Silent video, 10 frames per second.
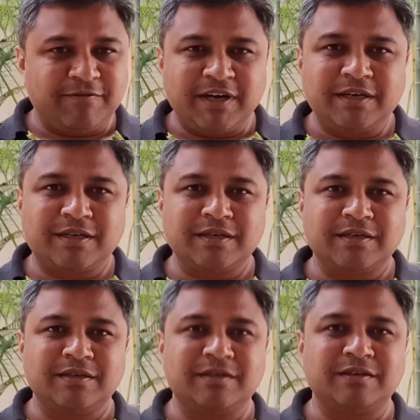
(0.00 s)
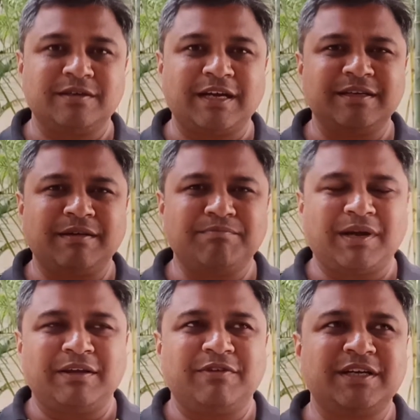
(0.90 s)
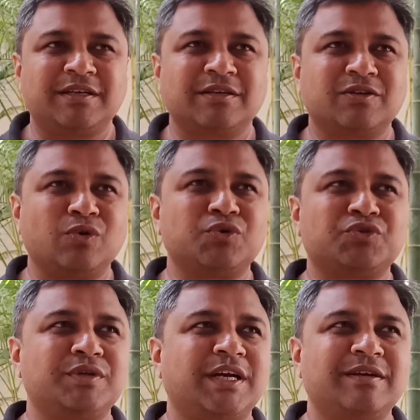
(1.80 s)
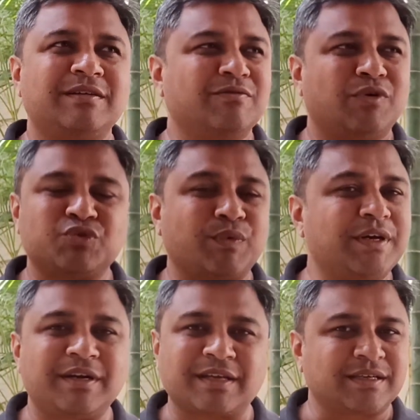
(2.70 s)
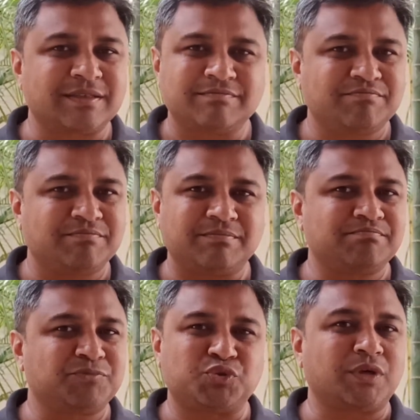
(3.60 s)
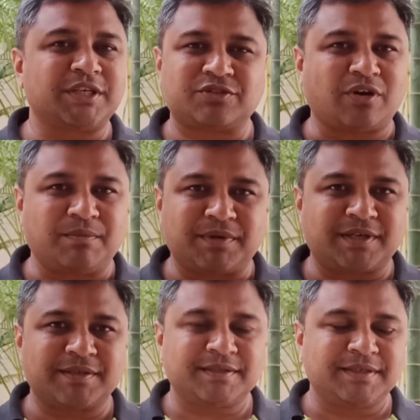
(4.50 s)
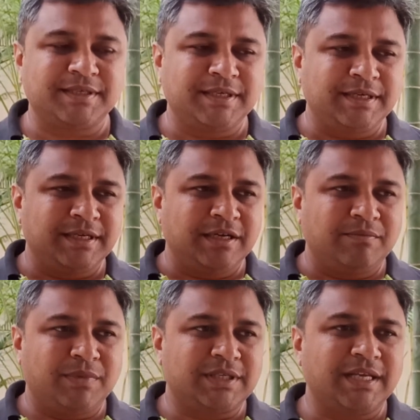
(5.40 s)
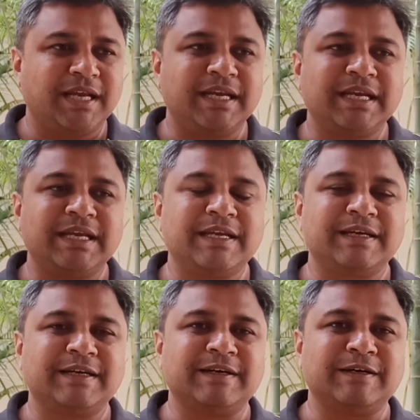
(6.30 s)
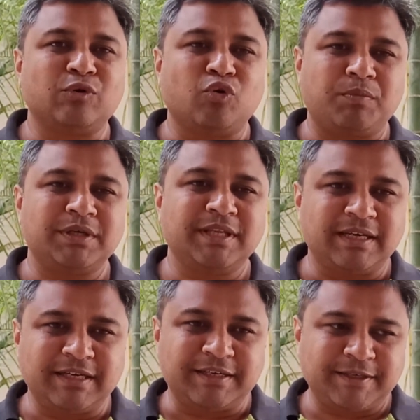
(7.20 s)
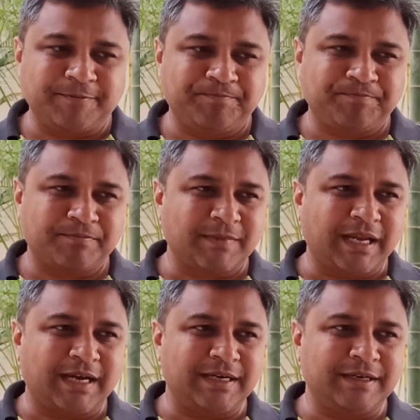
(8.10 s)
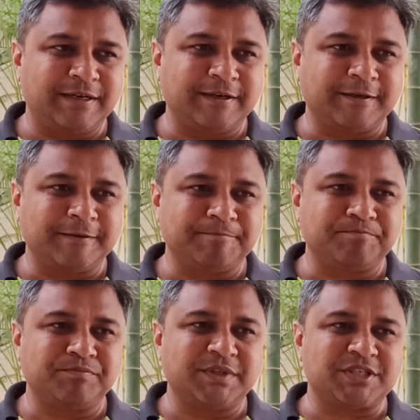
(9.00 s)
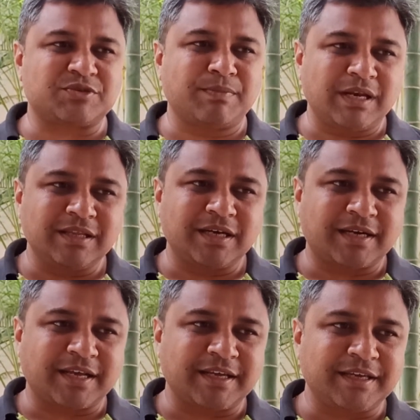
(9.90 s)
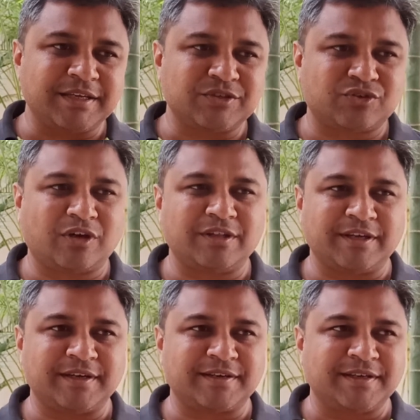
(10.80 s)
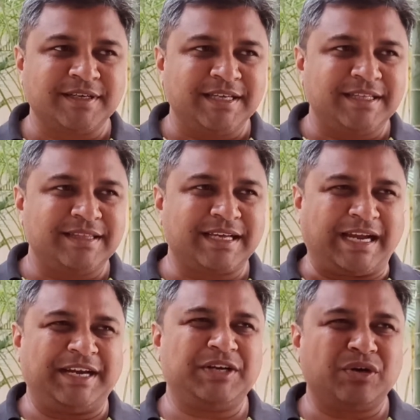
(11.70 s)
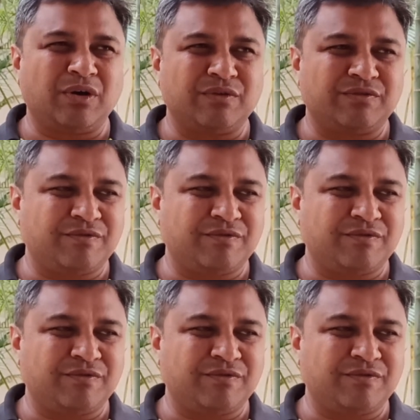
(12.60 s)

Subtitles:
went, I went close to it and was wondering, should I stop it? But then I opened the lid, and the smell that I saw there, the kind of